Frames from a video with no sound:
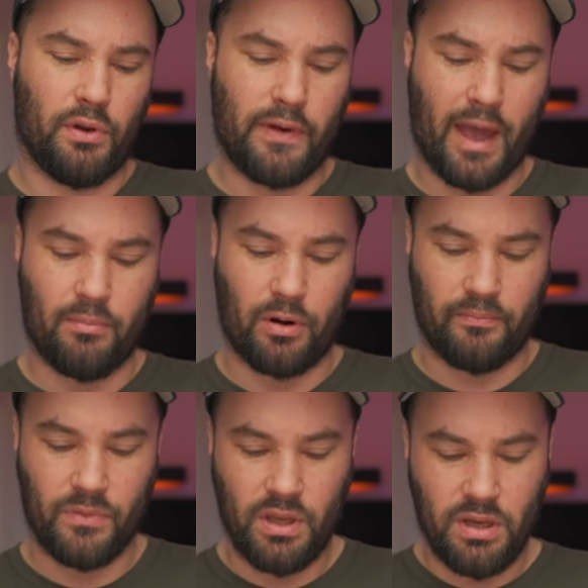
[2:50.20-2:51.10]
your camera.
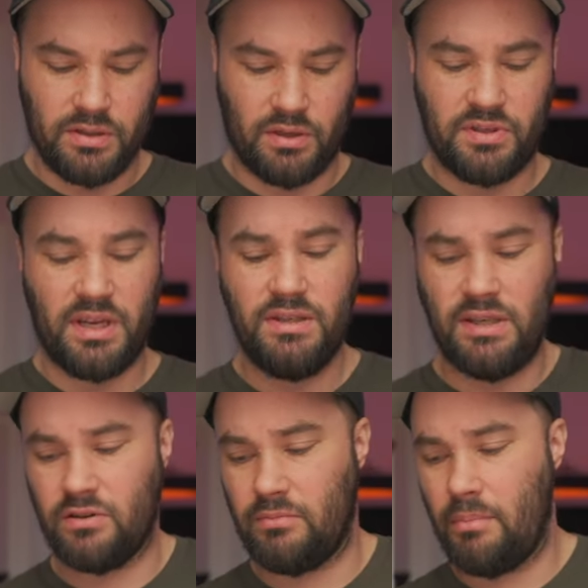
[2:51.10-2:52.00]
So it's
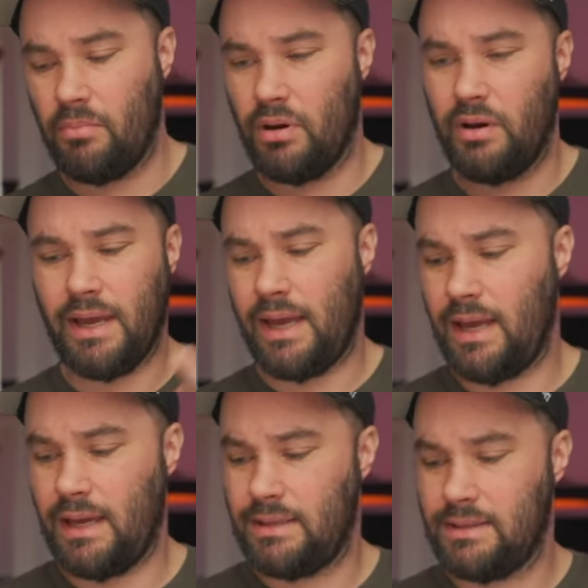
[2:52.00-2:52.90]
easy to remember
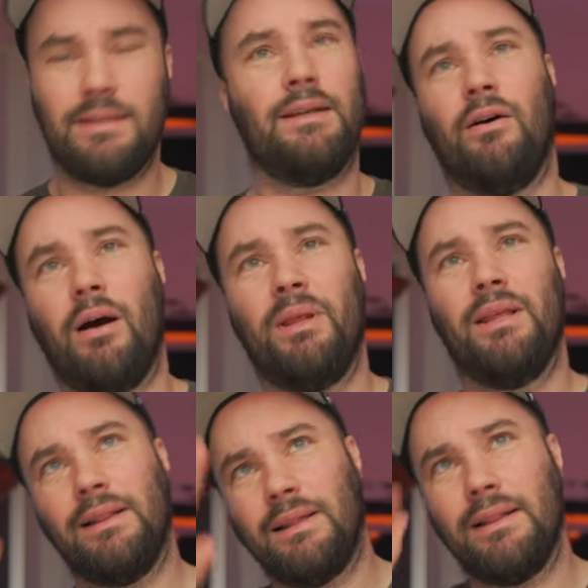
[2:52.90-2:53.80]
and, you know, I mean,
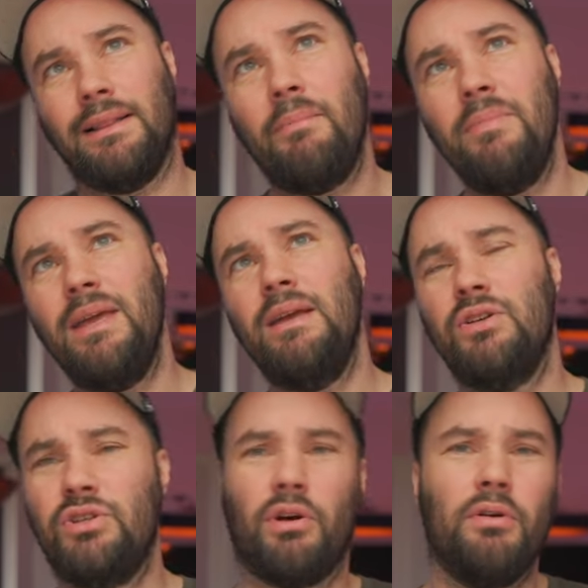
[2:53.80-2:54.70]
let me
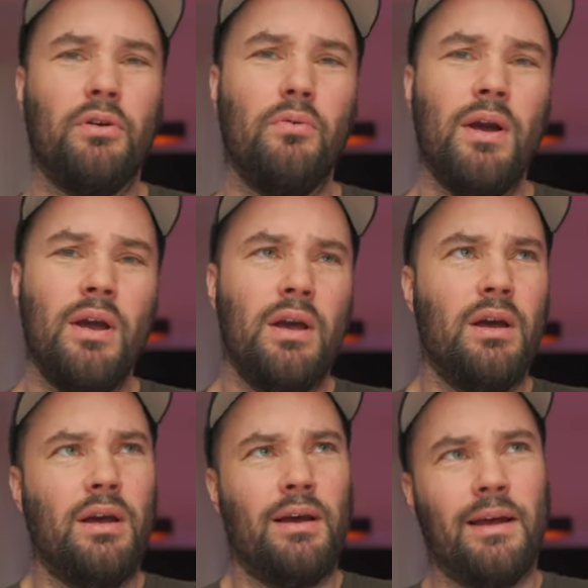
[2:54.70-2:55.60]
show you,
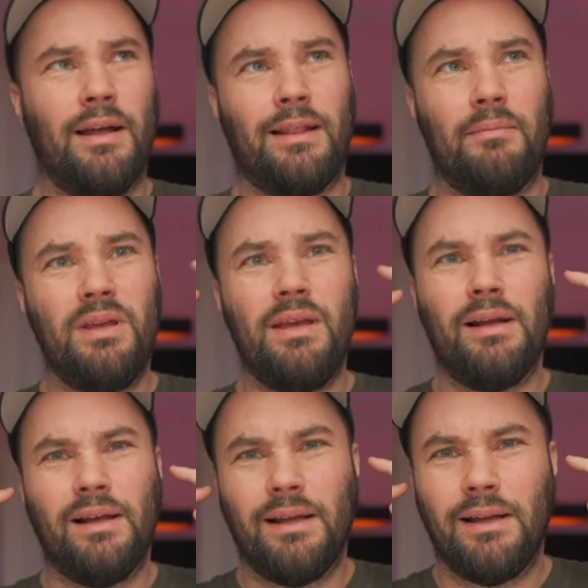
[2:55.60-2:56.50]
let me
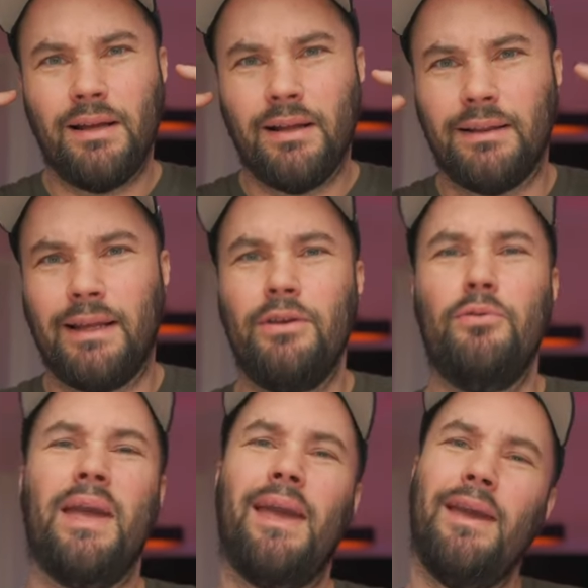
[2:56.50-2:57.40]
let
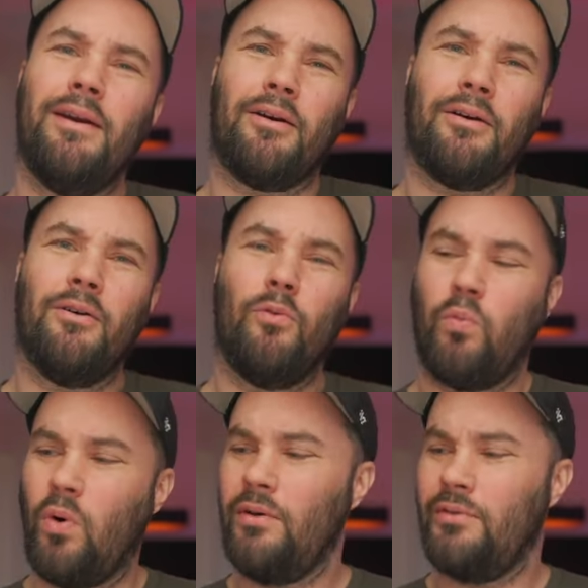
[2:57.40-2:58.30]
you hear
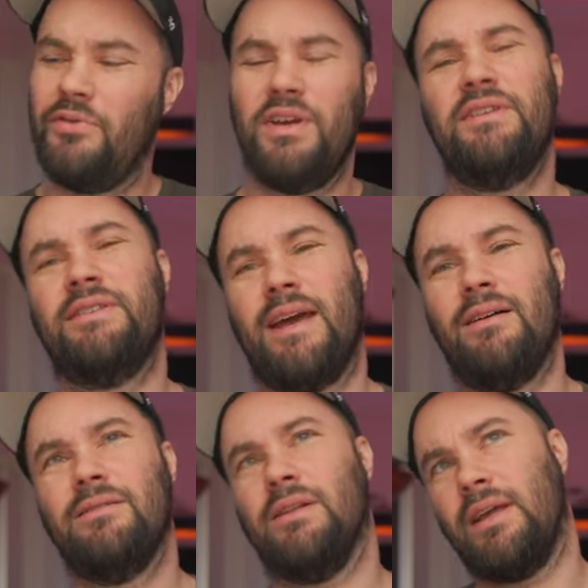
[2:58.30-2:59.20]
what this
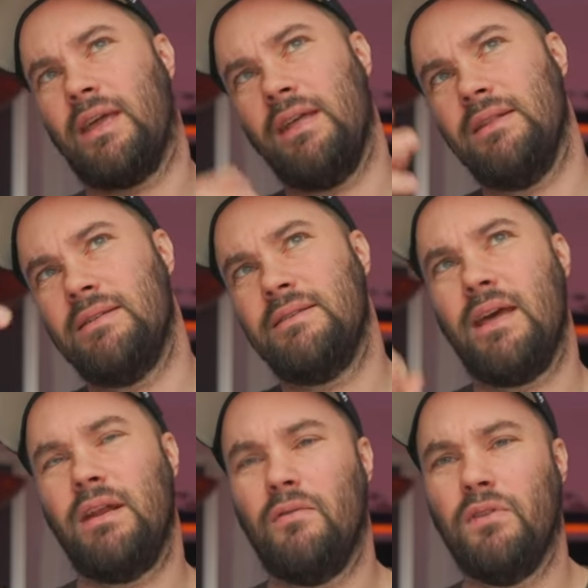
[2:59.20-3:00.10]
sounds like
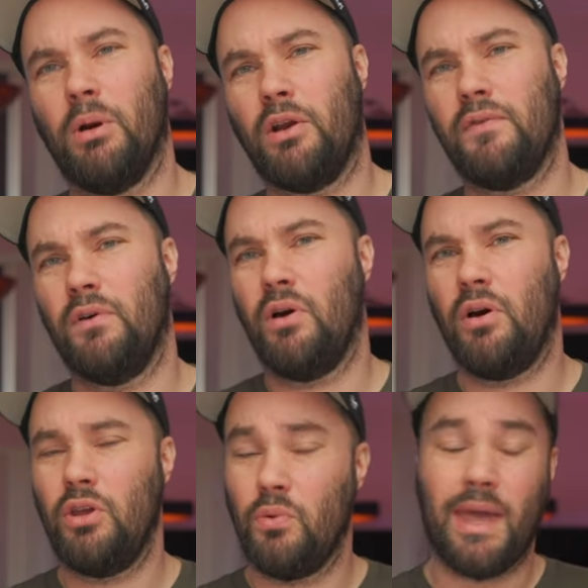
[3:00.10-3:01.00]
instead of the microphone
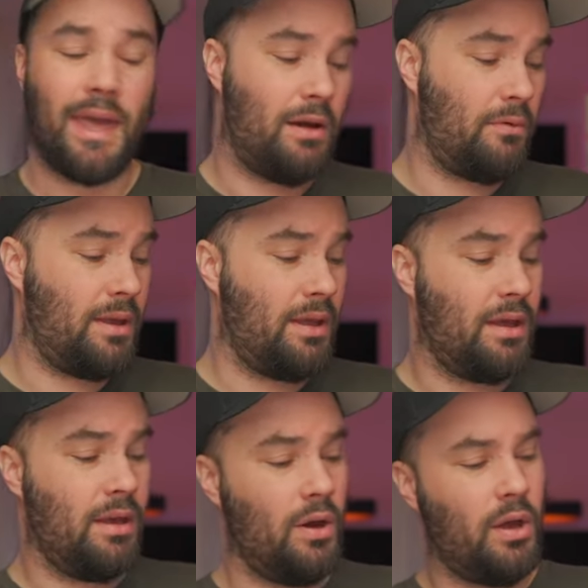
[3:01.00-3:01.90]
you hear me,
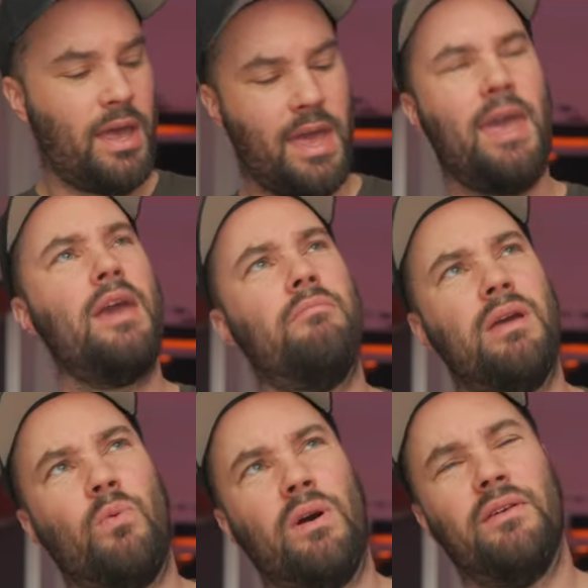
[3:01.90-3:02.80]
hear
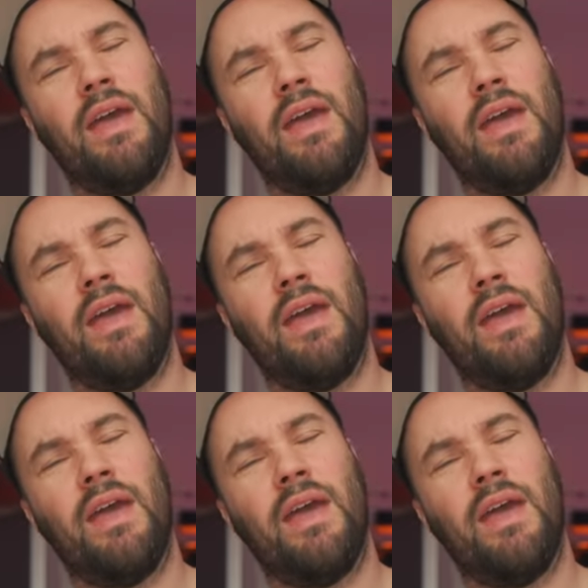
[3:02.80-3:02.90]
me with